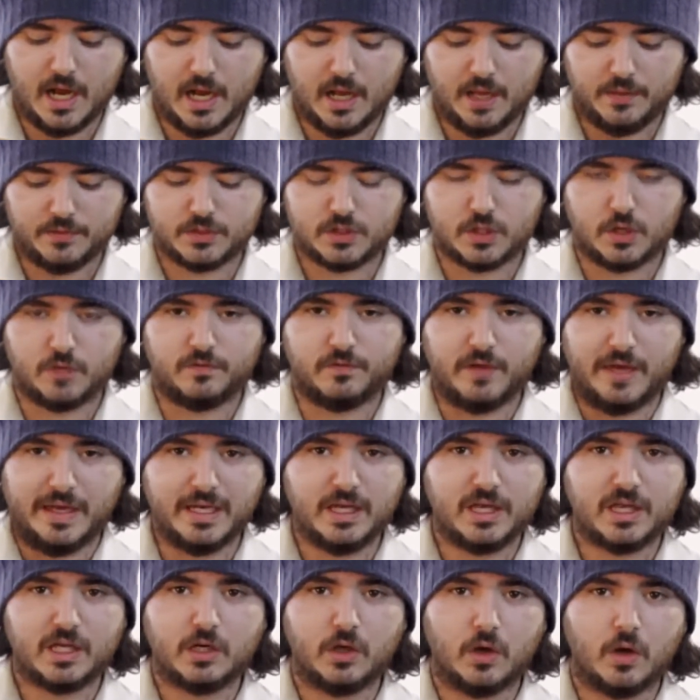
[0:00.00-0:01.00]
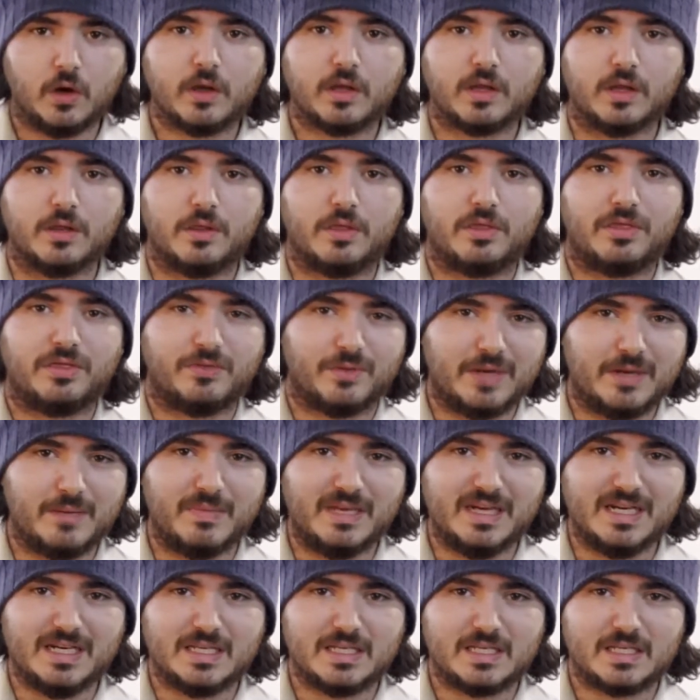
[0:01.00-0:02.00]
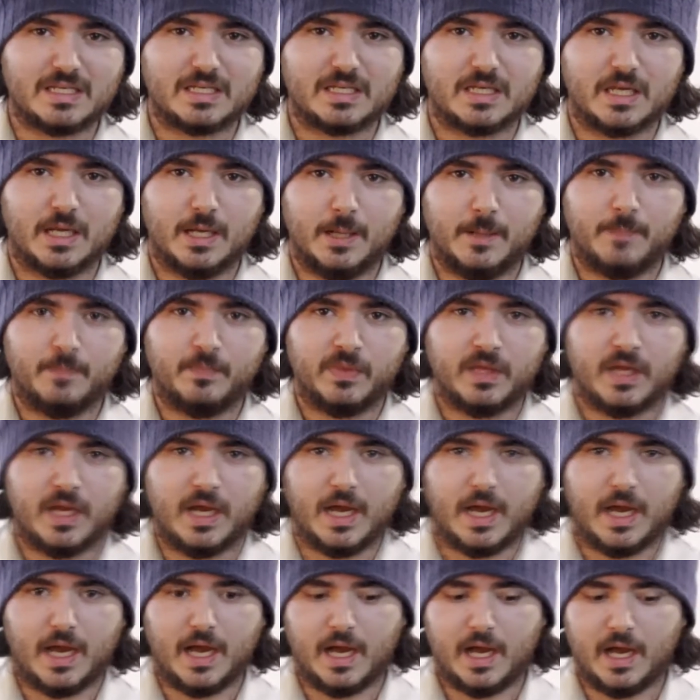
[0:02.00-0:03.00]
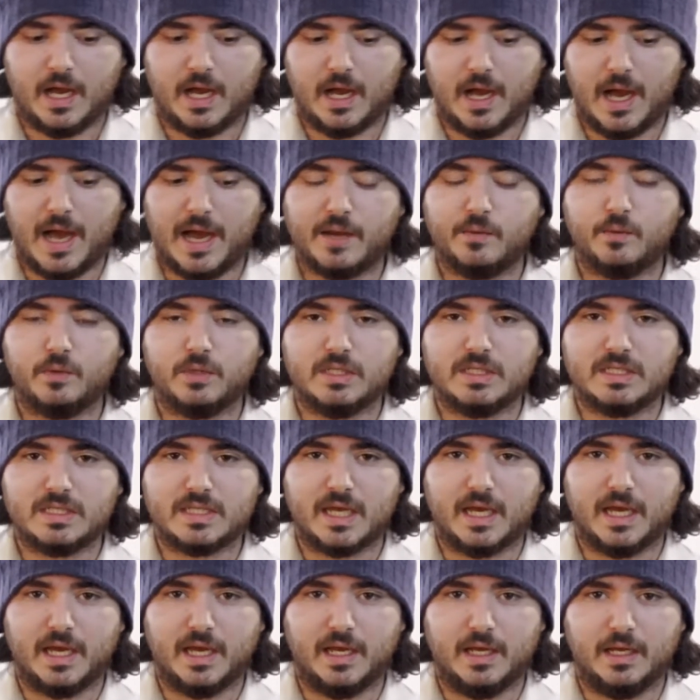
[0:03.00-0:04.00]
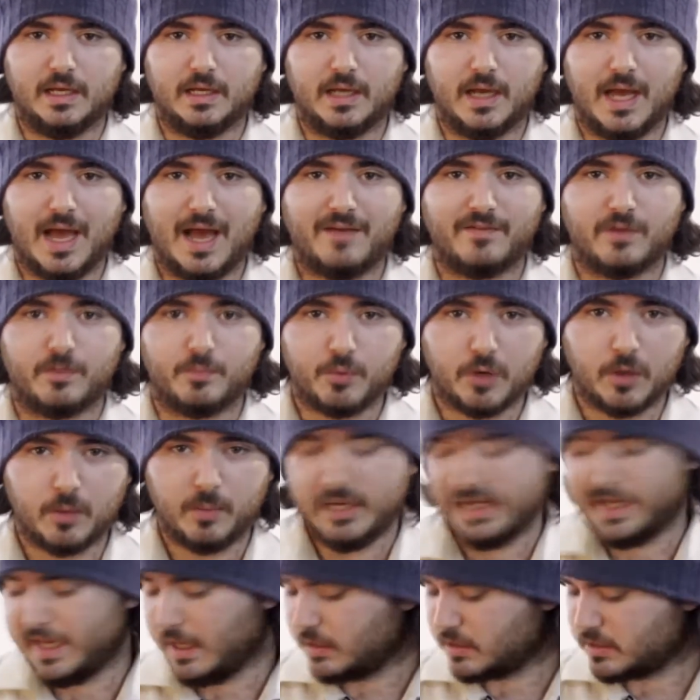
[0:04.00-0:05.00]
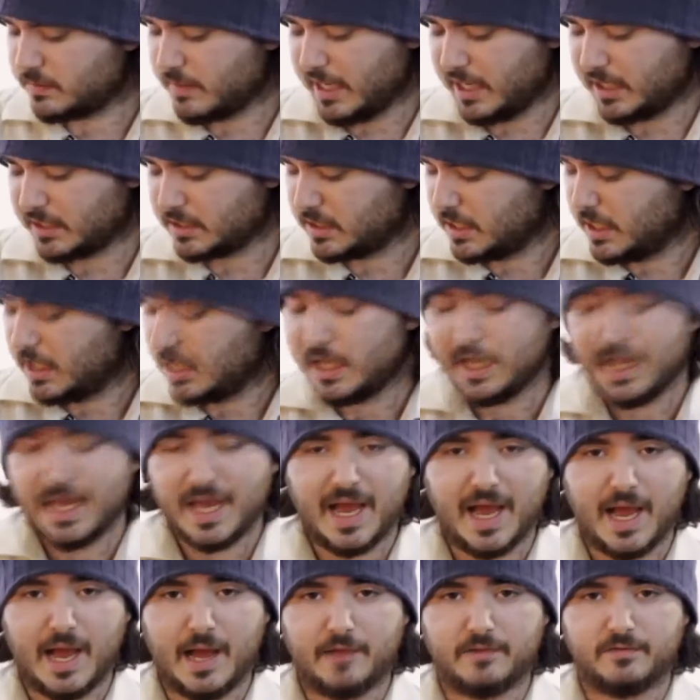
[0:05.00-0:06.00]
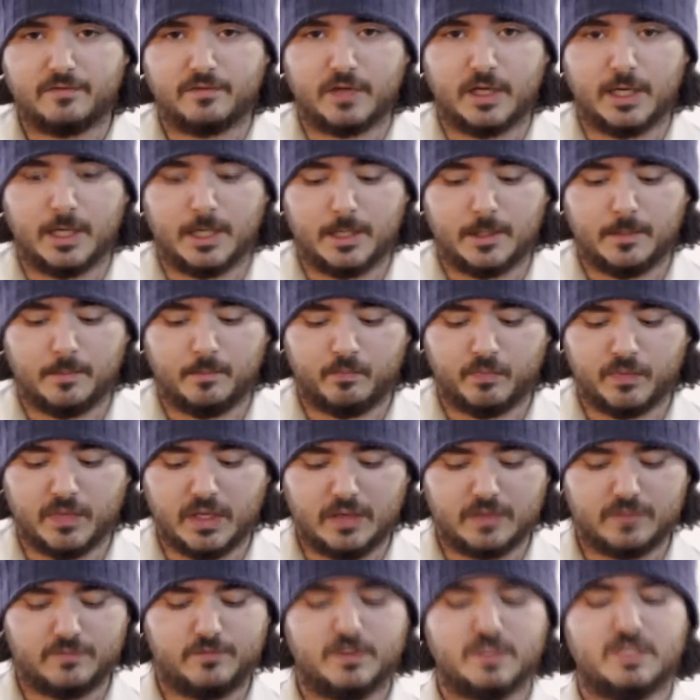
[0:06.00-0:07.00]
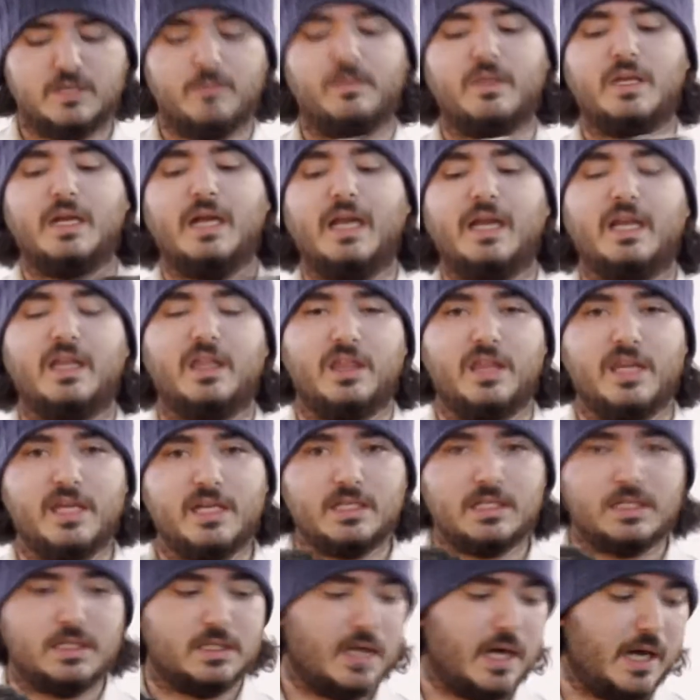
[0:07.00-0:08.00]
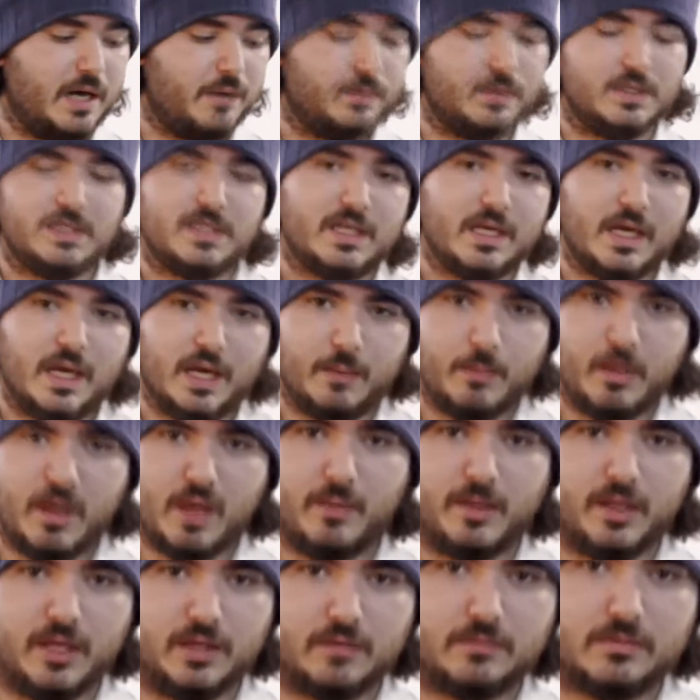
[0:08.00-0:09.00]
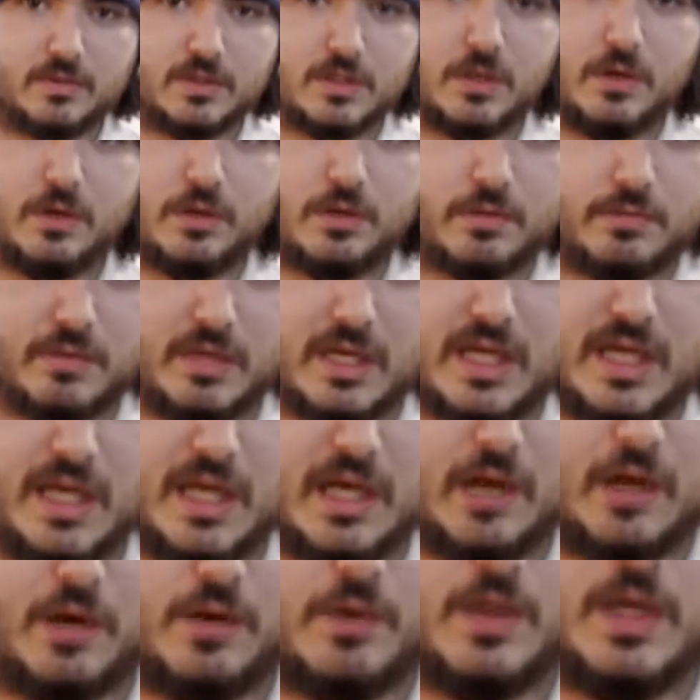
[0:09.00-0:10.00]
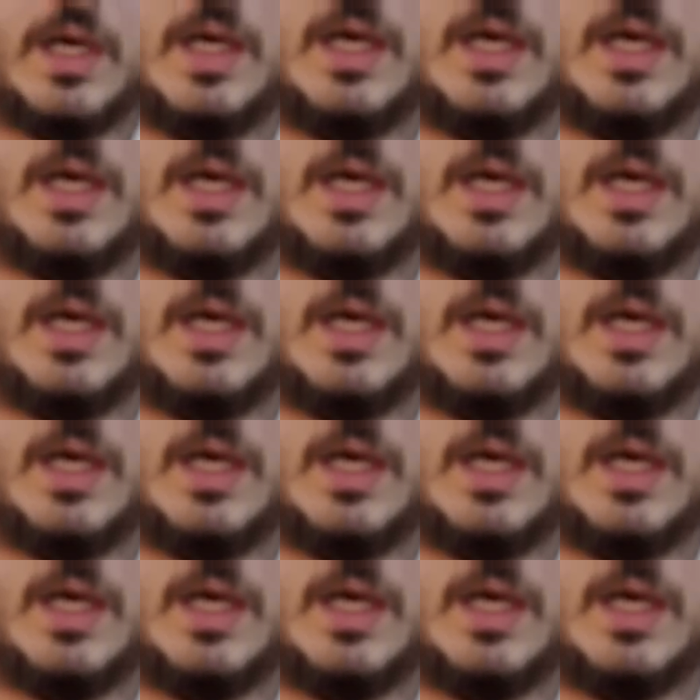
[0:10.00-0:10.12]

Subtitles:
So for anything longer than 3 minutes, I would say have it properly counterbalanced. Have for something like this, I would say maybe 2-3 kilo,